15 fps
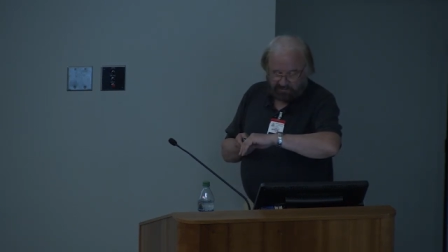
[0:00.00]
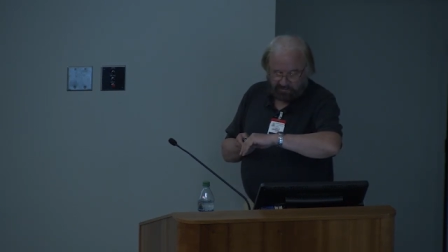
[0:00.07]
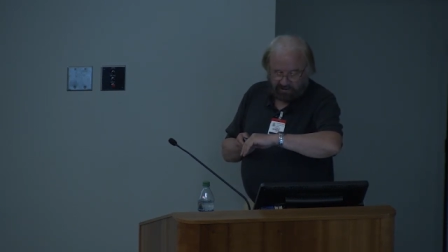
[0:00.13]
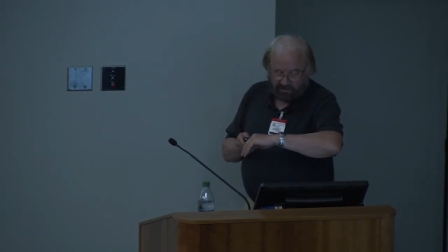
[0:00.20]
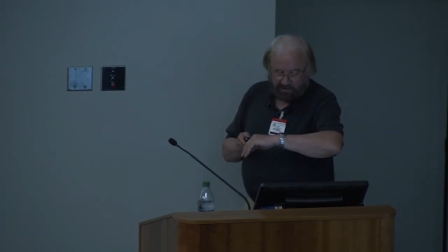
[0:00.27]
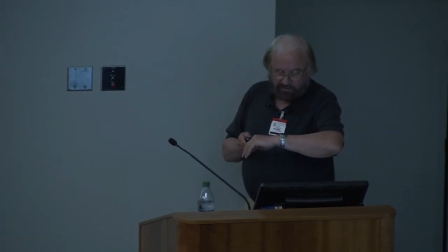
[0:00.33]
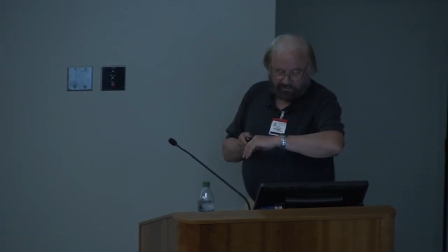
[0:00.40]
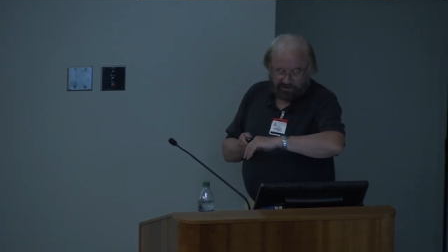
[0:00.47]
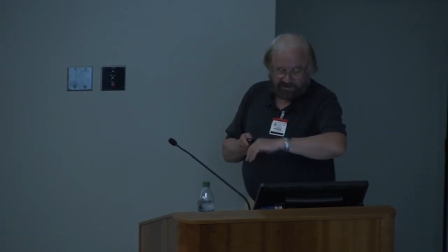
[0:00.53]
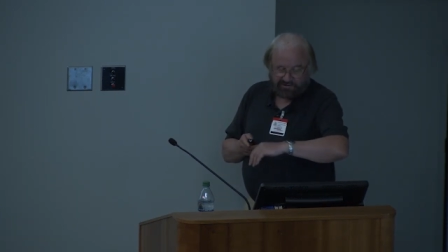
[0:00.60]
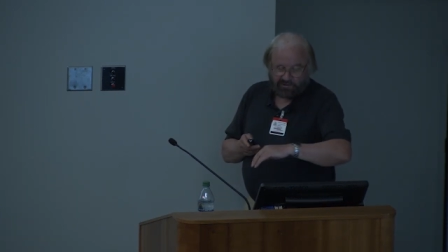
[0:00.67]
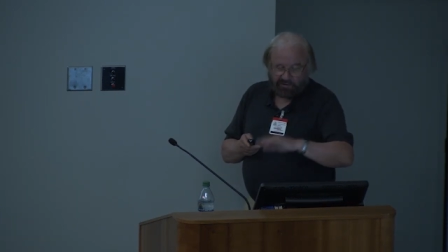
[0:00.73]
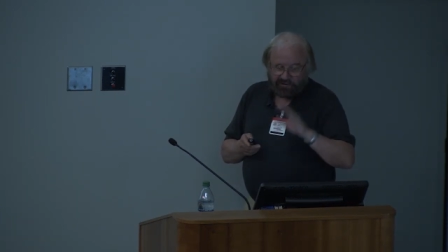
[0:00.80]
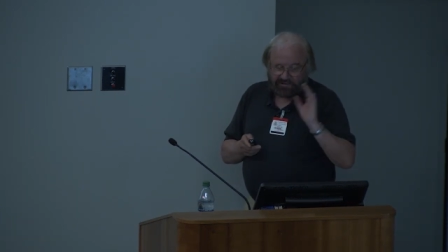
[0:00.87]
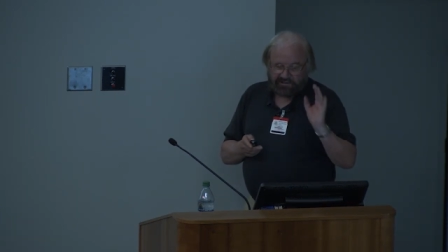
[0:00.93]
to be
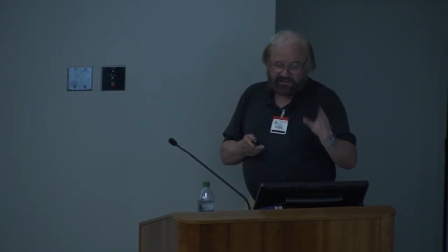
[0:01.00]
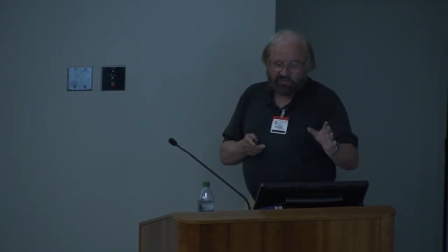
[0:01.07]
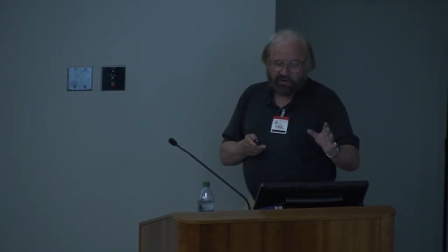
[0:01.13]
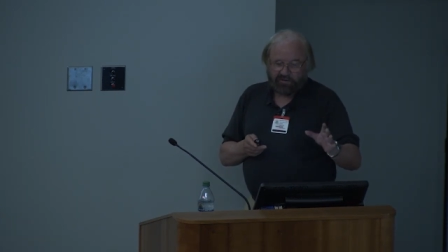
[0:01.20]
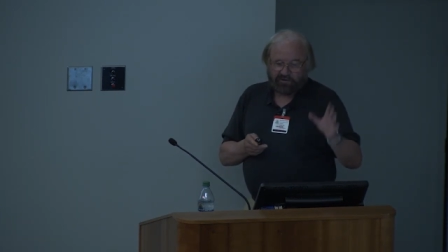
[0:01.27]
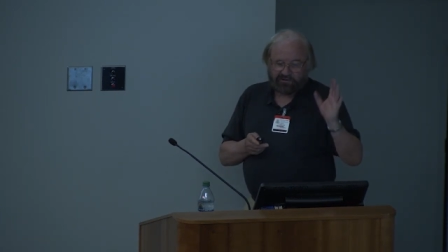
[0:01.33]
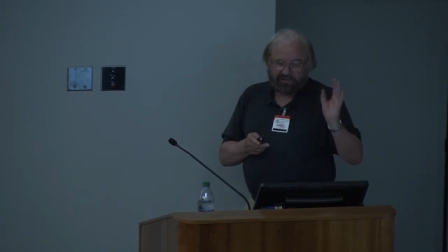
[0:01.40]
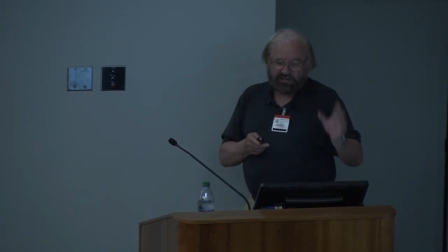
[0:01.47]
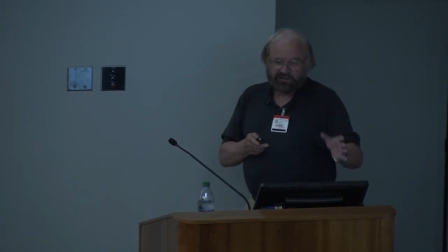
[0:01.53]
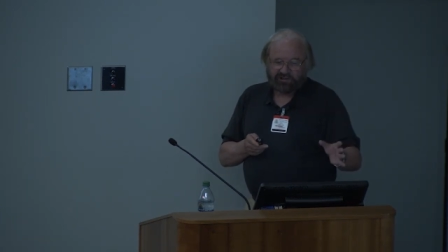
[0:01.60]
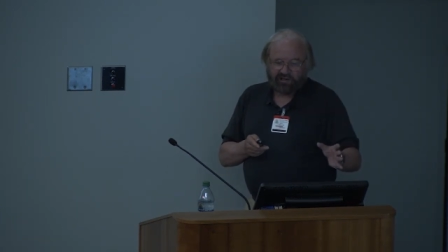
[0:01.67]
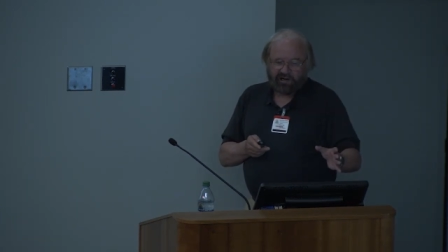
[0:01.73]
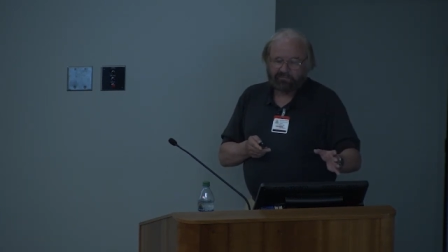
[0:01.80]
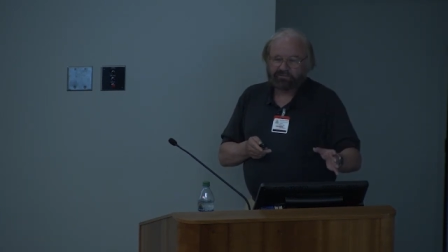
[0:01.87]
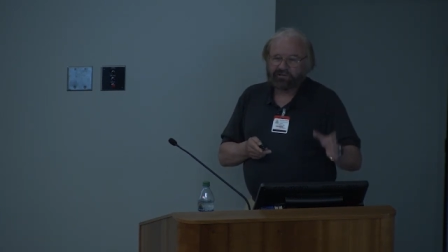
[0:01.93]
universal. This is where the teacher
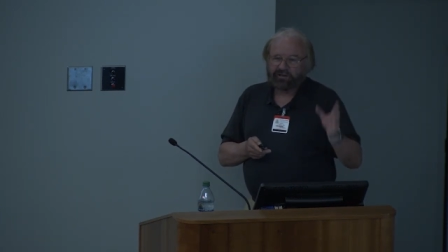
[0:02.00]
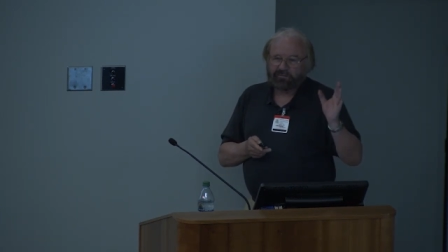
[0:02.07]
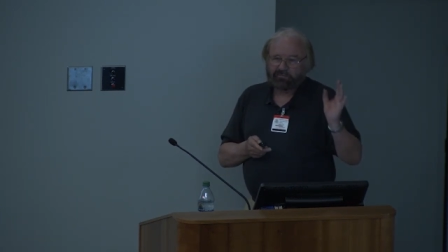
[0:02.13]
comes in